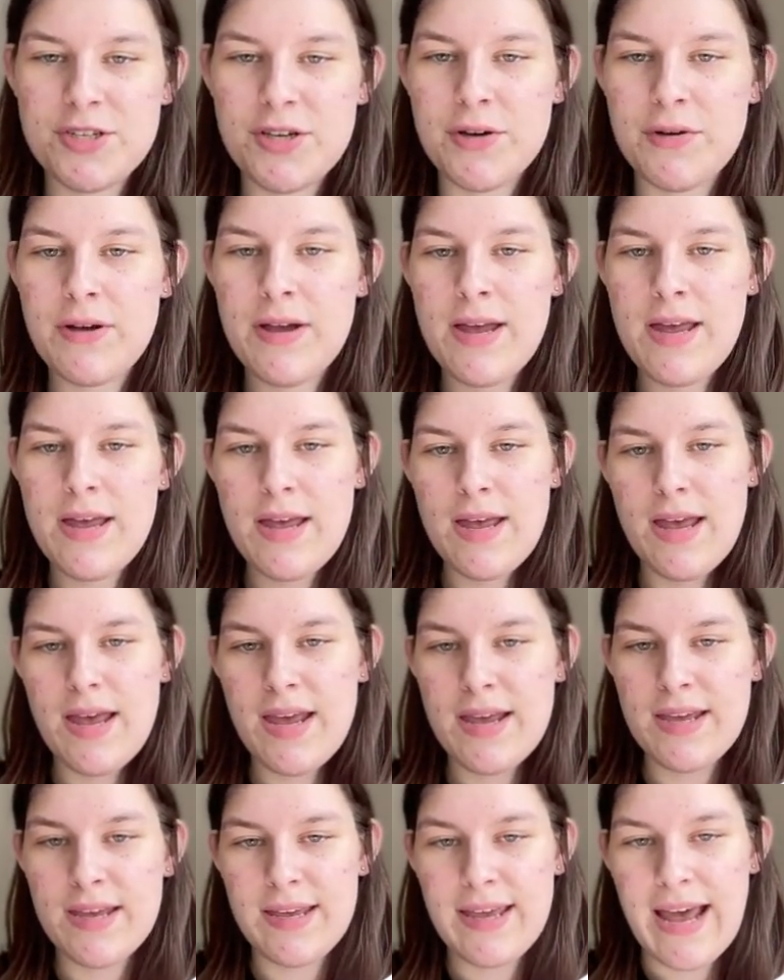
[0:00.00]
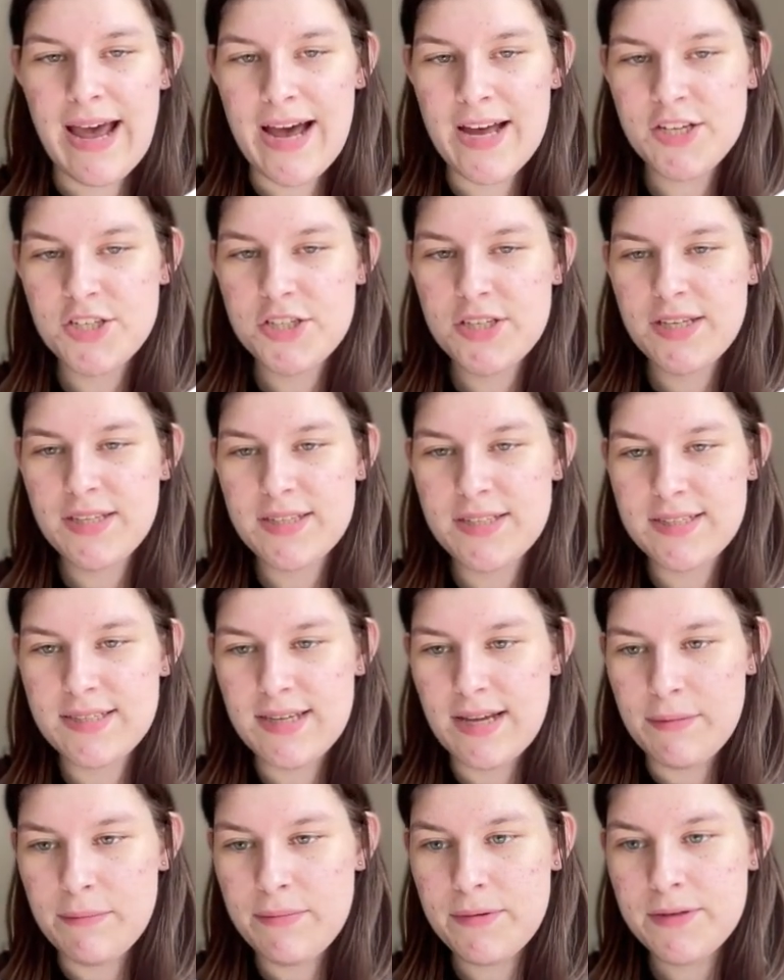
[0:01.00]
So it can catch like the
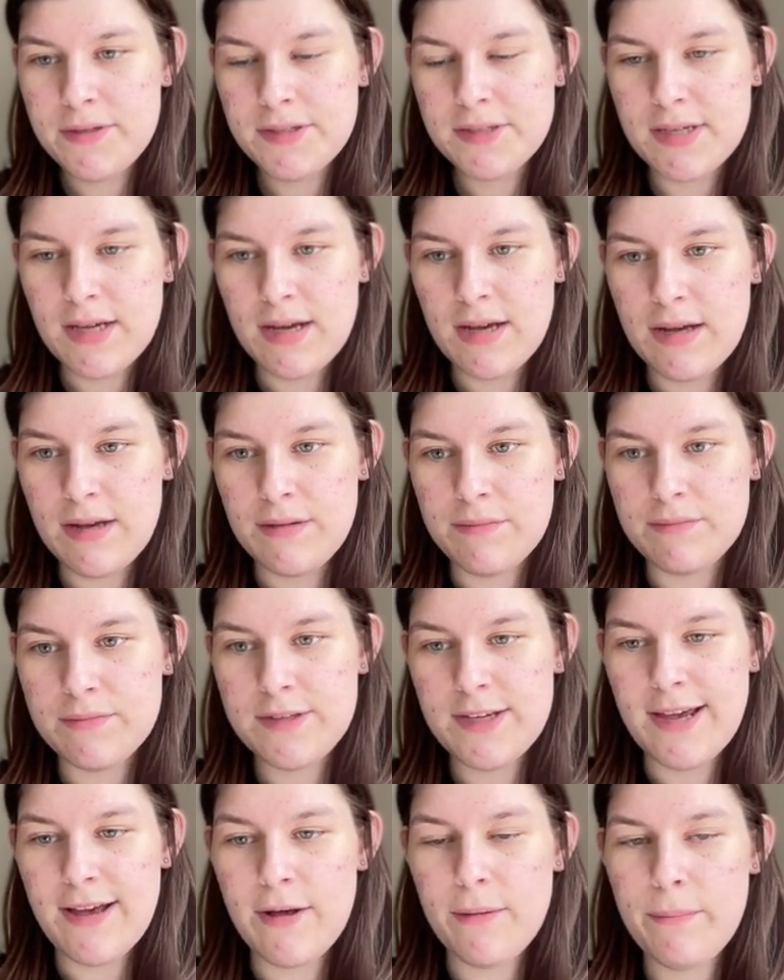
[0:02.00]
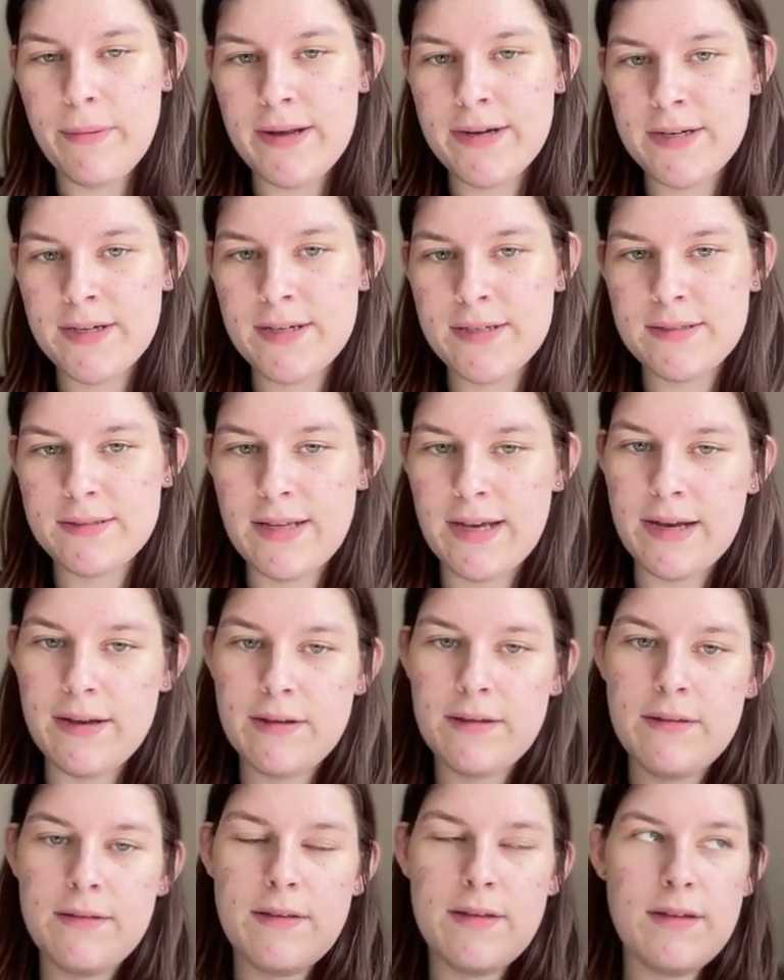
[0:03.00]
samples to help better like